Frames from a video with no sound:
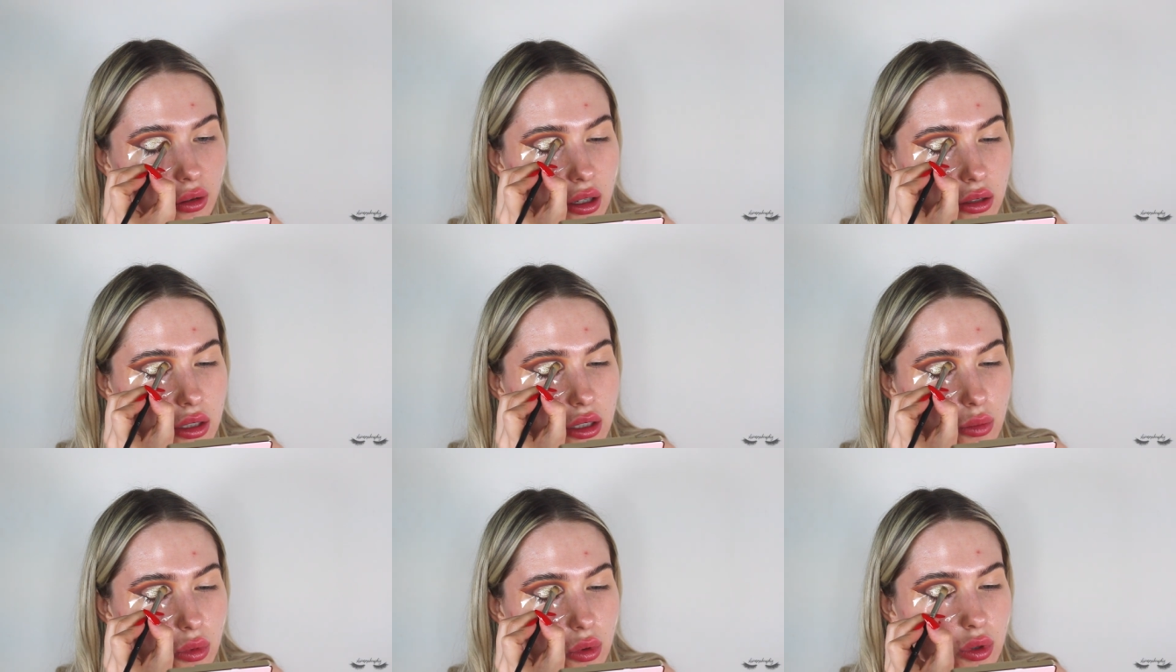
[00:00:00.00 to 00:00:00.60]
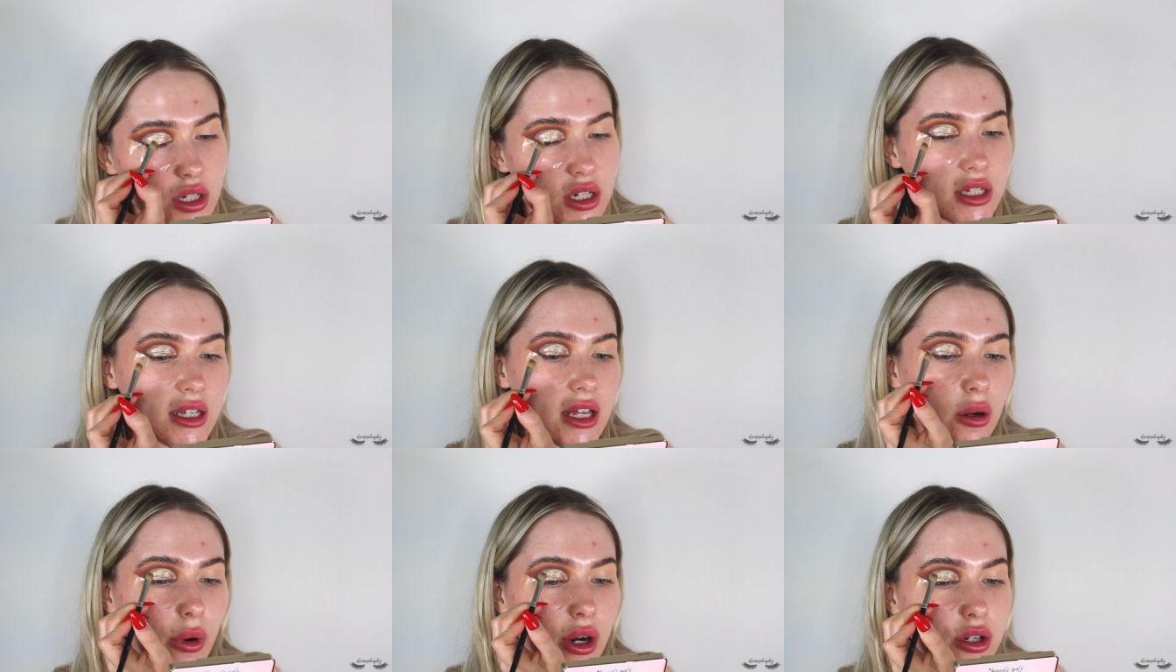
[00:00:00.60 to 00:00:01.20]
A small
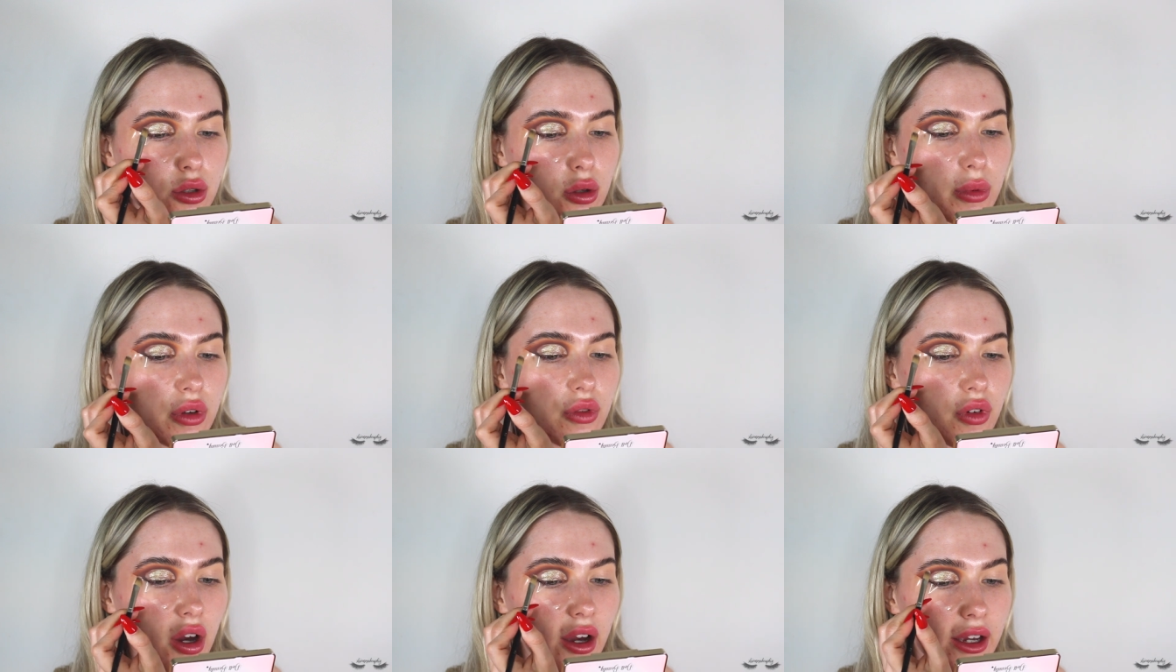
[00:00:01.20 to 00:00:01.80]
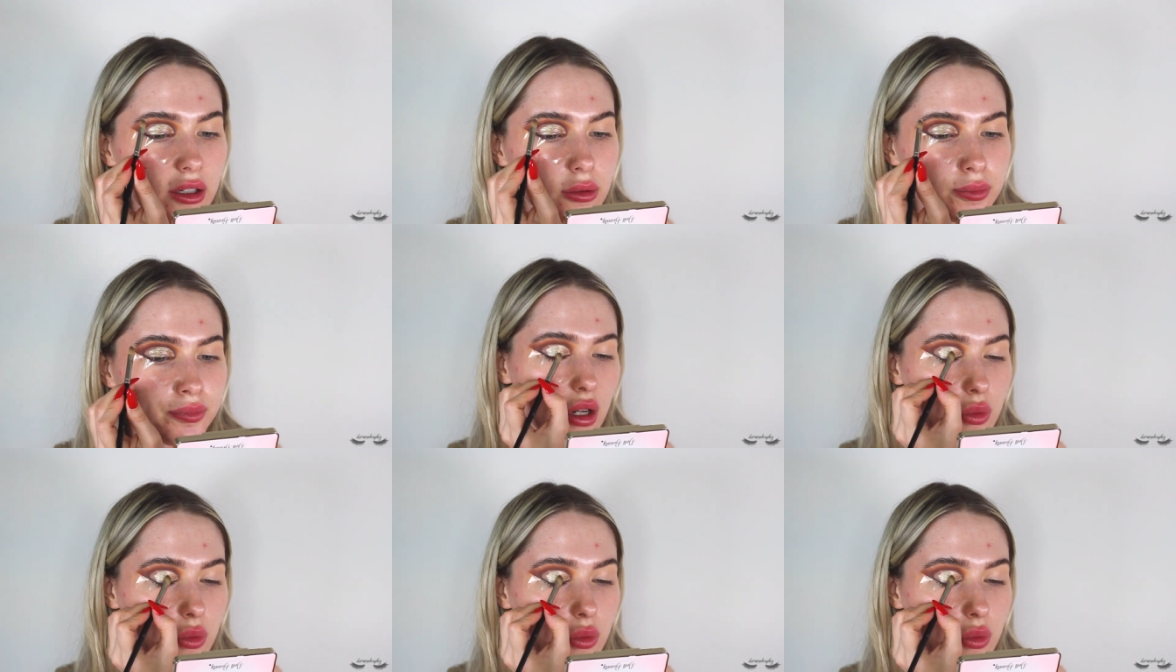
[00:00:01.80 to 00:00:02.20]
concealer brush will be fine.